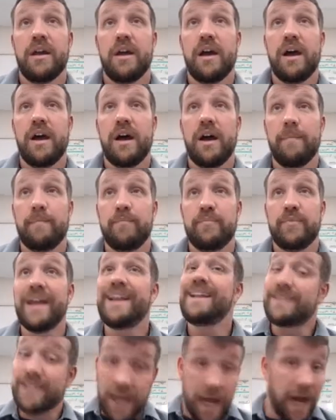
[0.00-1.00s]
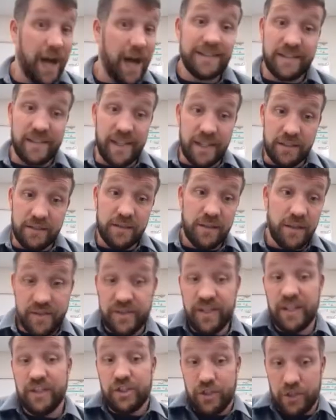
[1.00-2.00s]
that is constant,
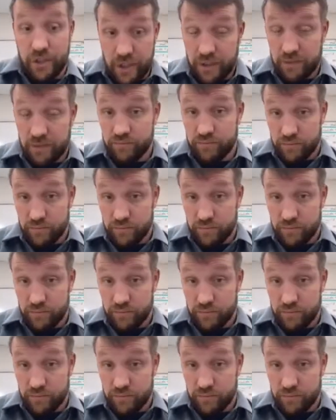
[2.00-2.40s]
essentially.